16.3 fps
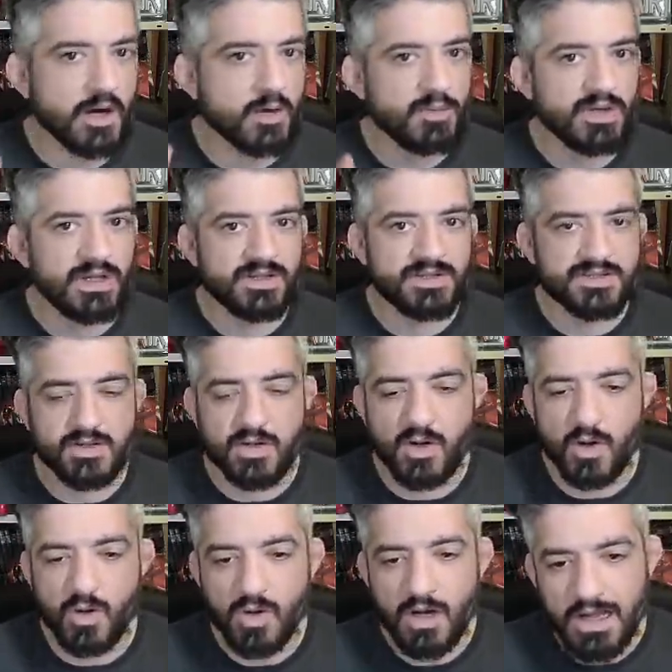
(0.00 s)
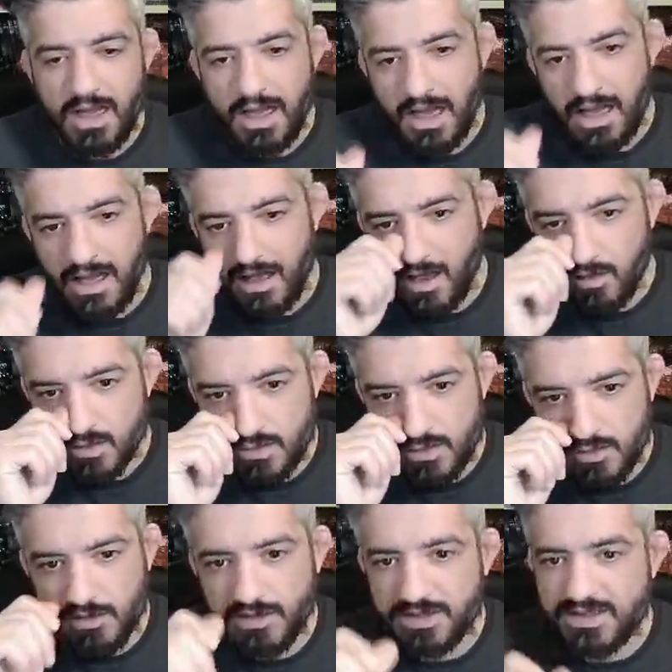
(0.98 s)
builds, you know, uh, I was
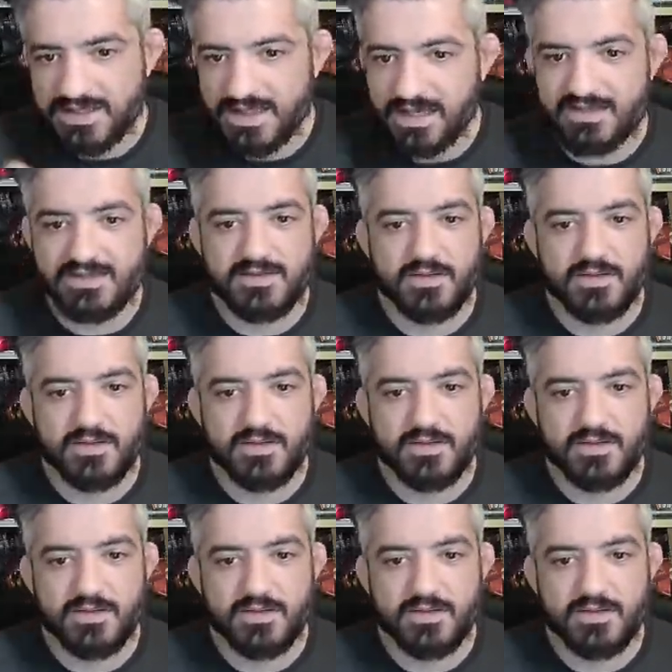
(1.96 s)
looking just the